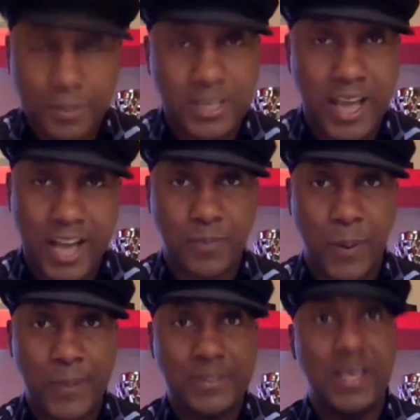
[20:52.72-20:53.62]
up to
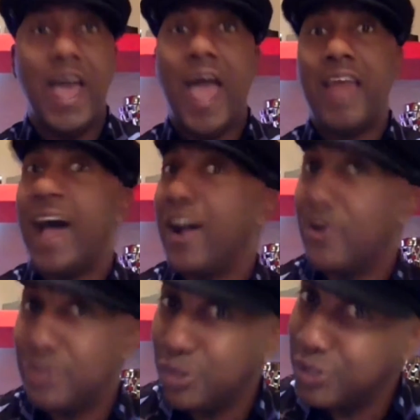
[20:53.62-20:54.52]
experts and not
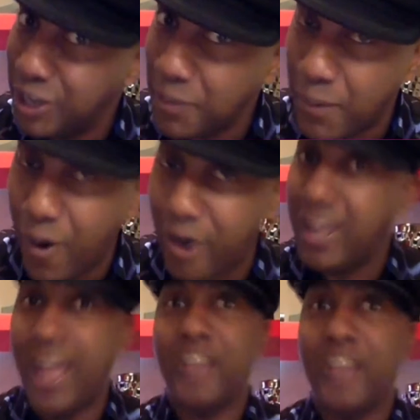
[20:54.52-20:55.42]
go to a dinner
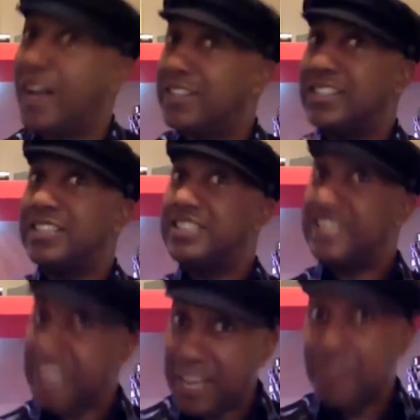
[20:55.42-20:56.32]
party and try to
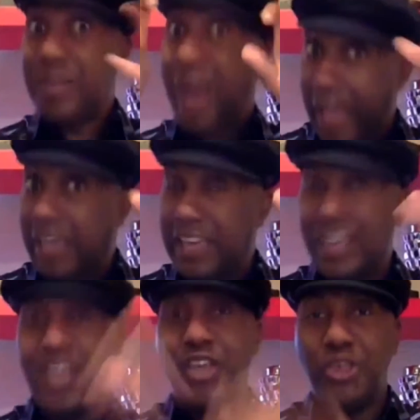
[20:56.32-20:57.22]
seem like
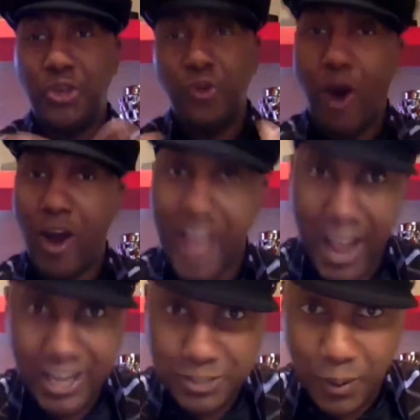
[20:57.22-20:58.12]
you are an
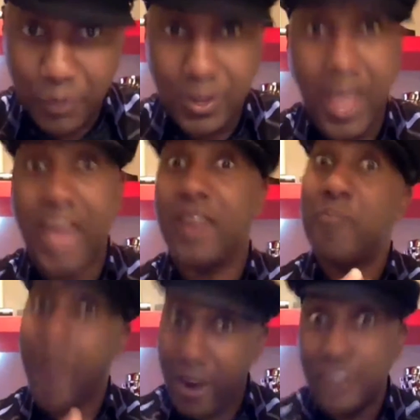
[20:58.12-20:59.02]
expert and
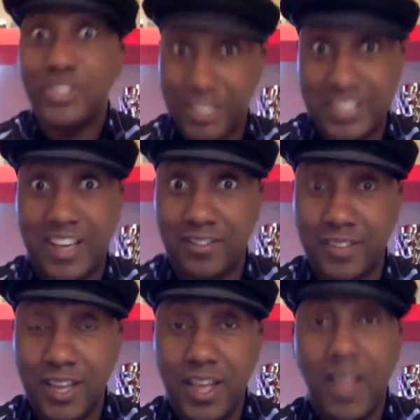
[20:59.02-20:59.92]
embarrass yourself.
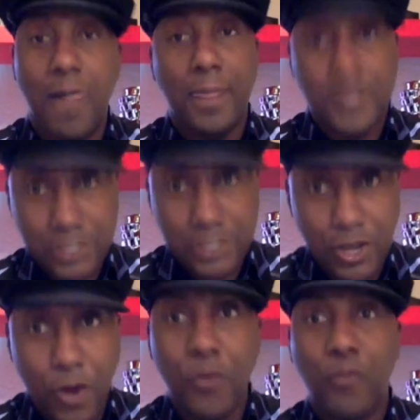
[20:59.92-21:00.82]

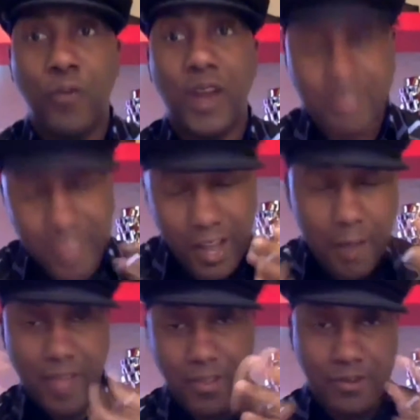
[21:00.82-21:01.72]
So when I think
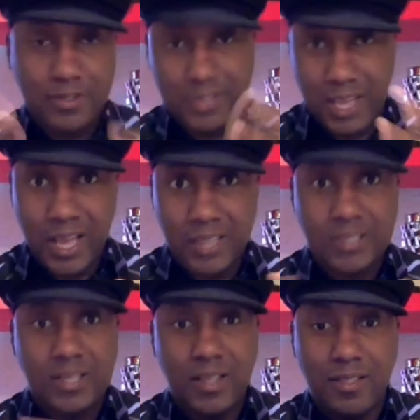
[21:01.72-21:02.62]
about those
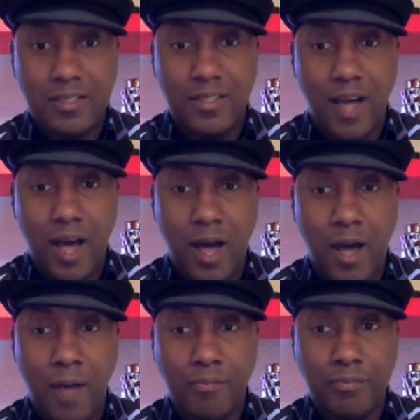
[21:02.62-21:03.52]
things,
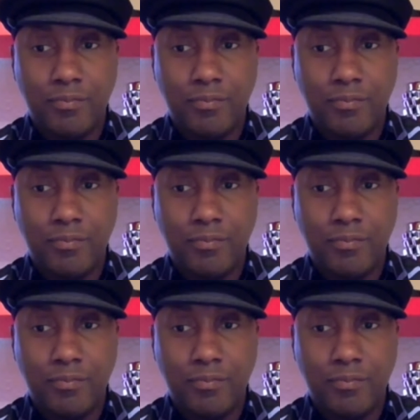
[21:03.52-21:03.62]
that's